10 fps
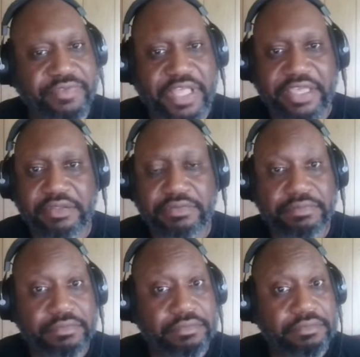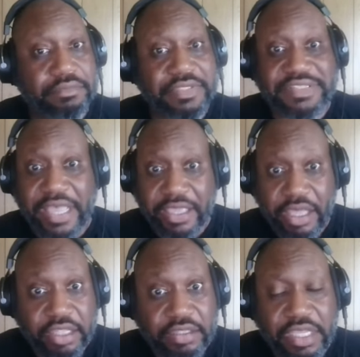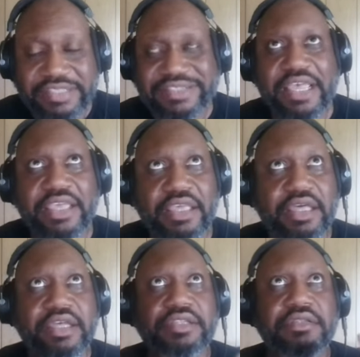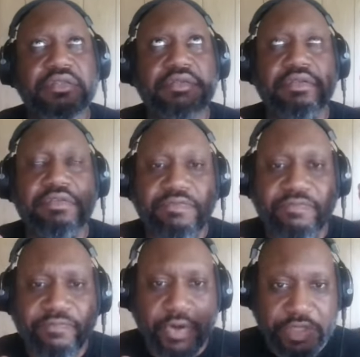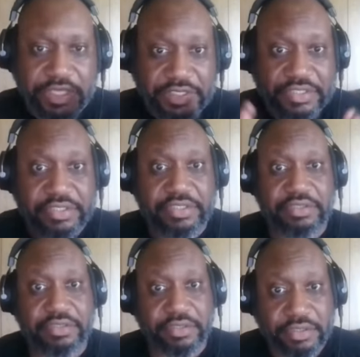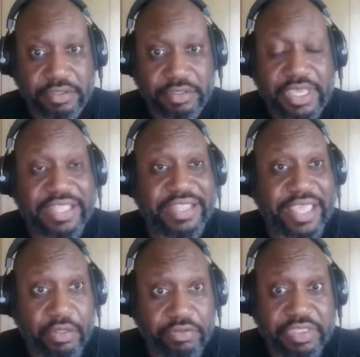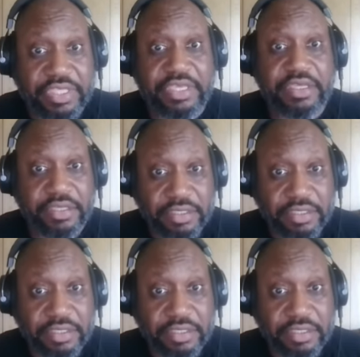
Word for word: Like Zion, a Zion focused and healthy,